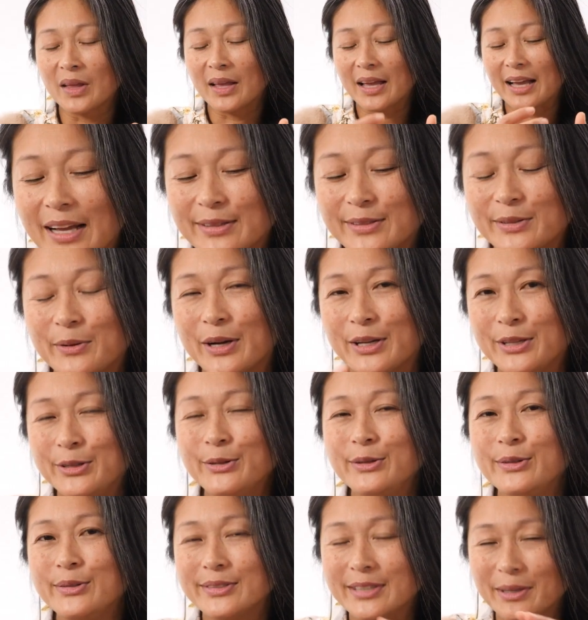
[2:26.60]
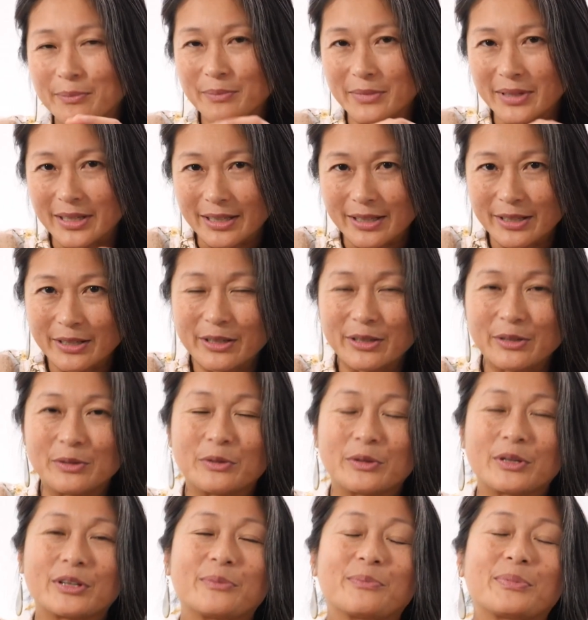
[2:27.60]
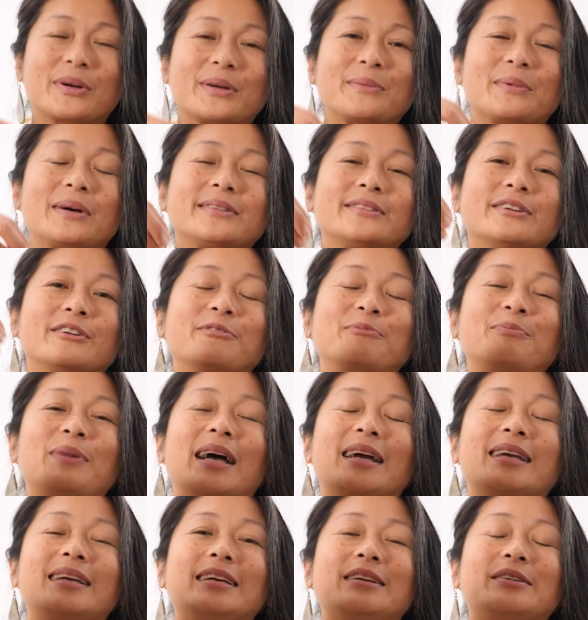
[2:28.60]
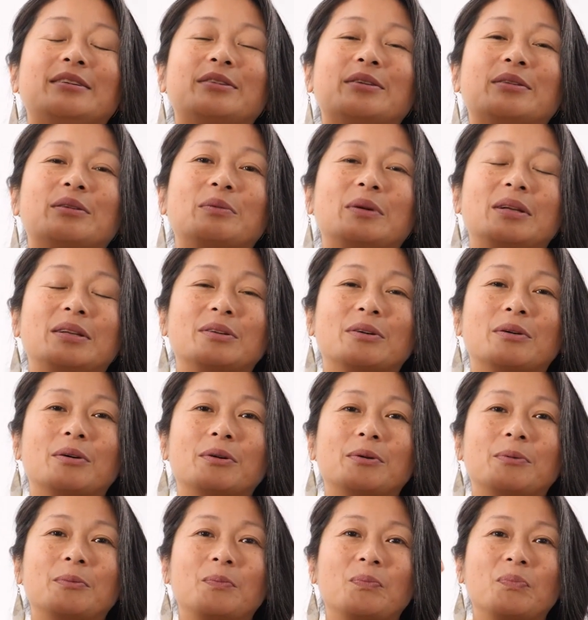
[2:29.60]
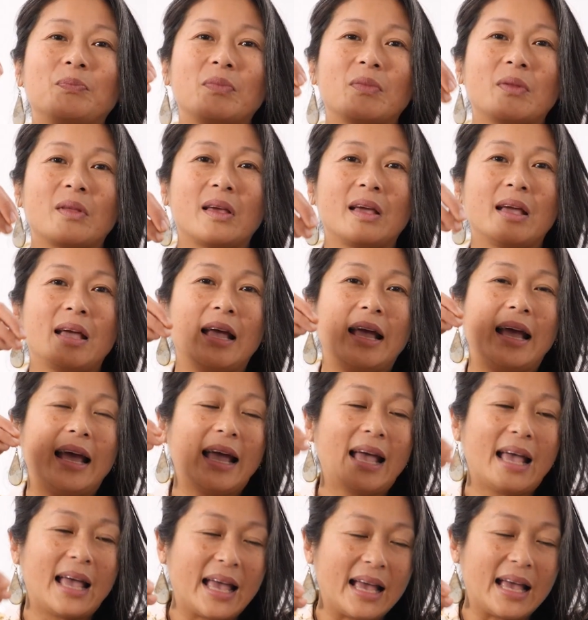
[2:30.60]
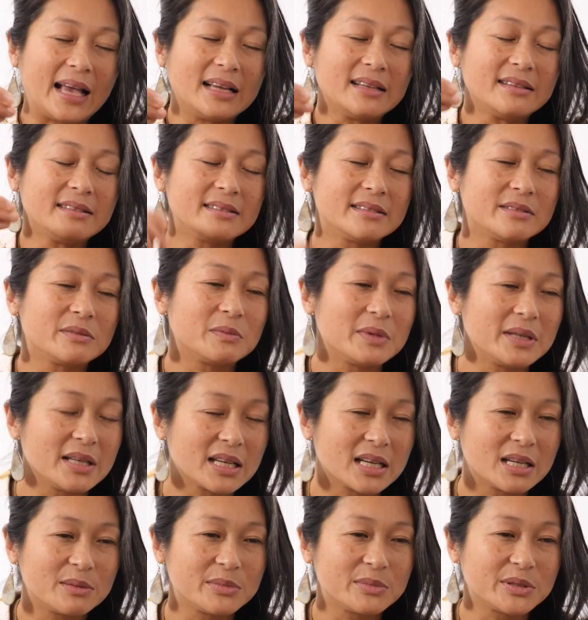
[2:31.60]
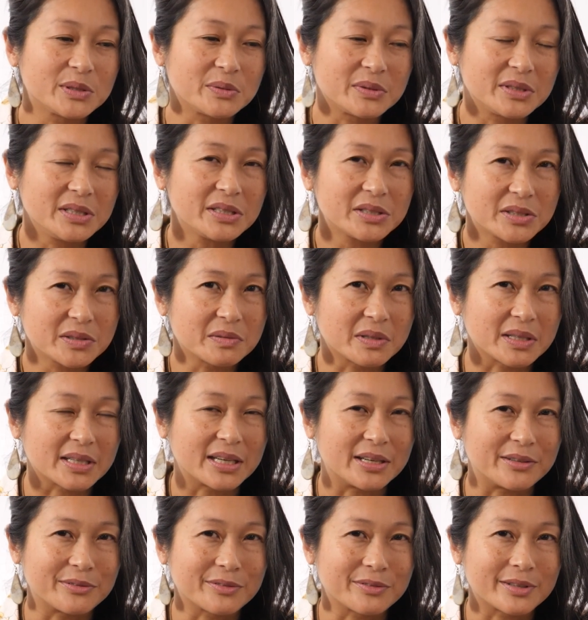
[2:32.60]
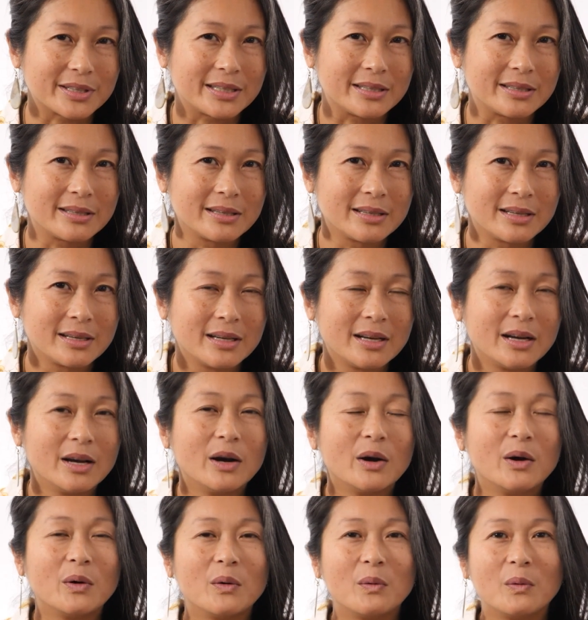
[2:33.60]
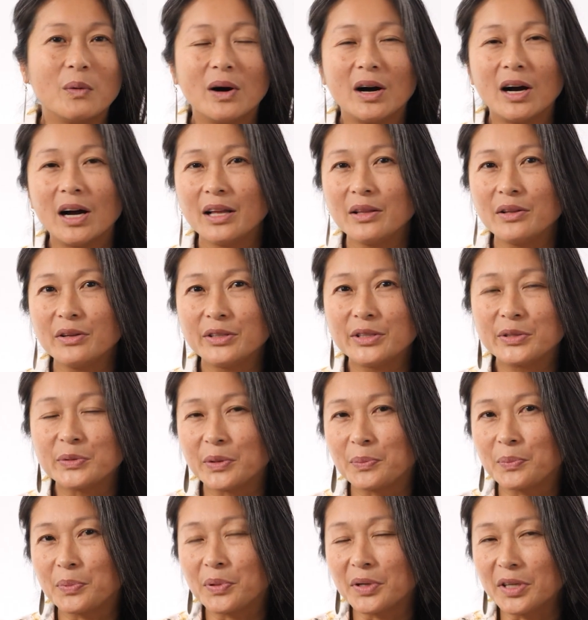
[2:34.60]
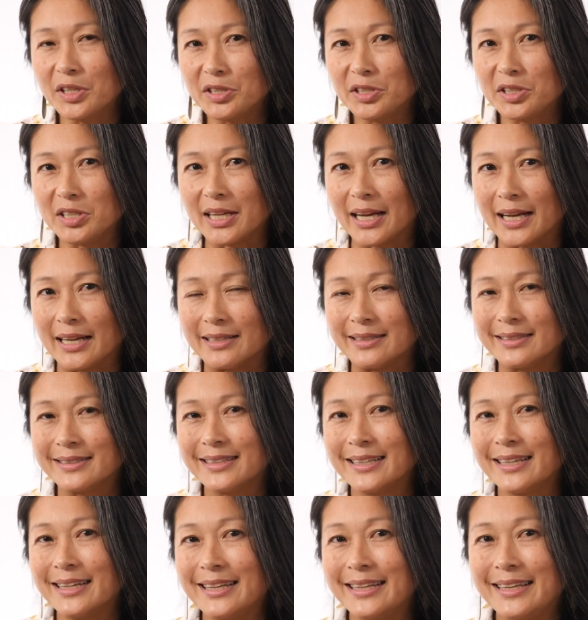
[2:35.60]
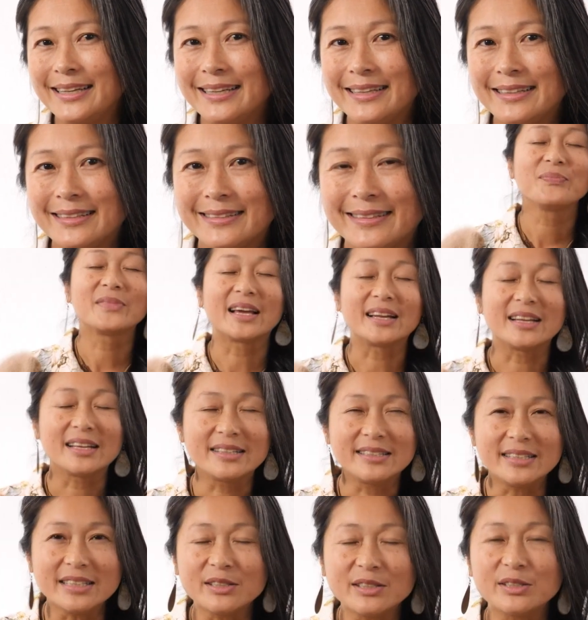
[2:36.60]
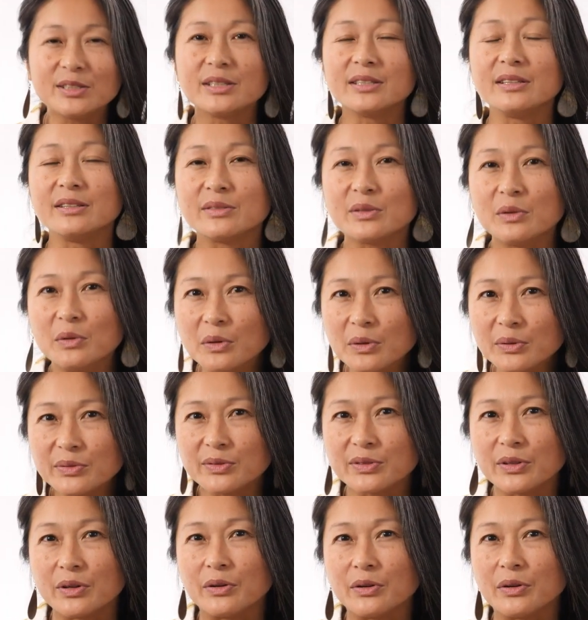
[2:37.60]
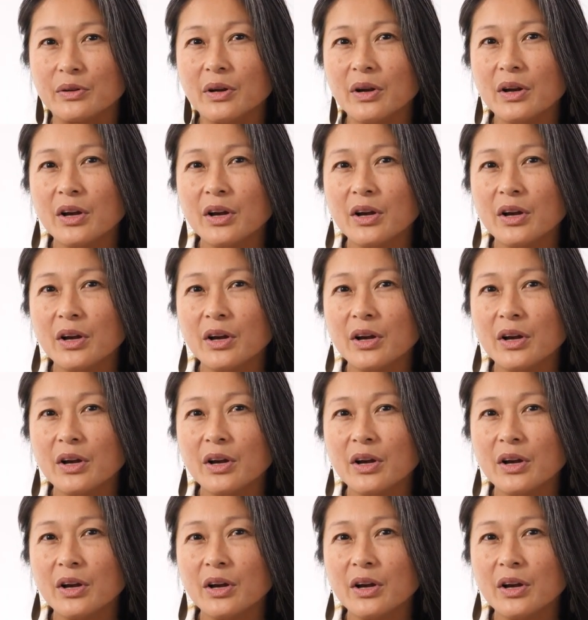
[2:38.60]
And so I use something in order to bring myself back into the window. And when it comes to addiction recovery, what I learned to appreciate is that addiction is also